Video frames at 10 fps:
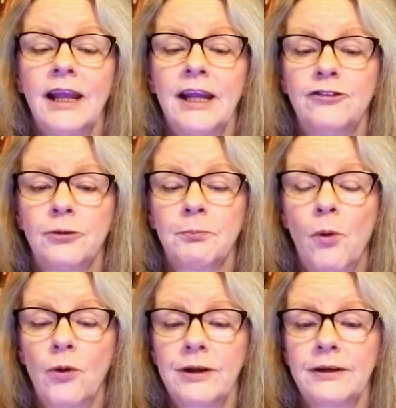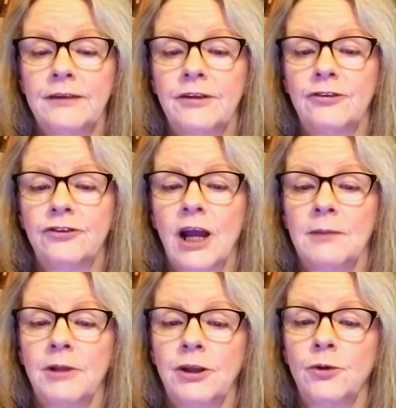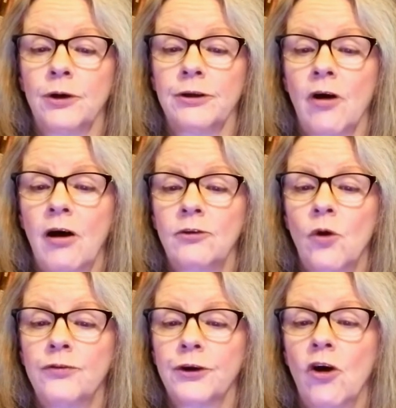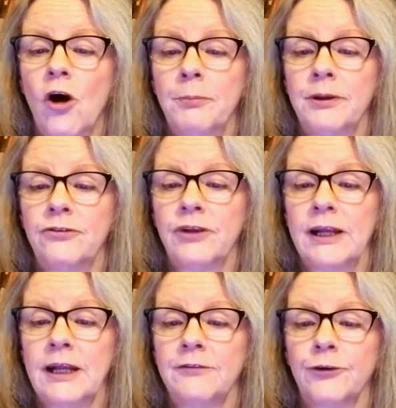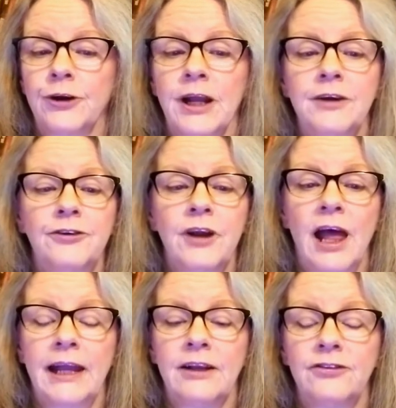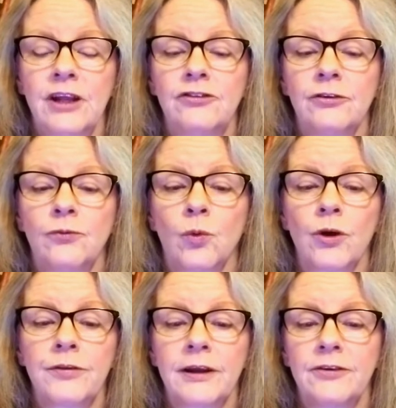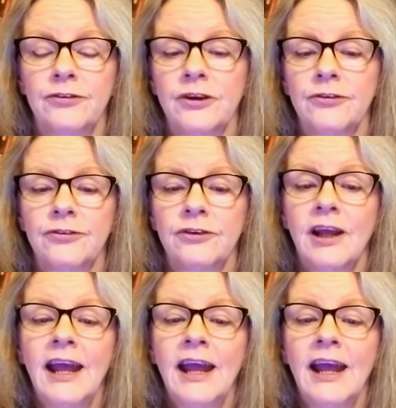It's important at this time that you are not overcompensating for an underlying sense of worthlessness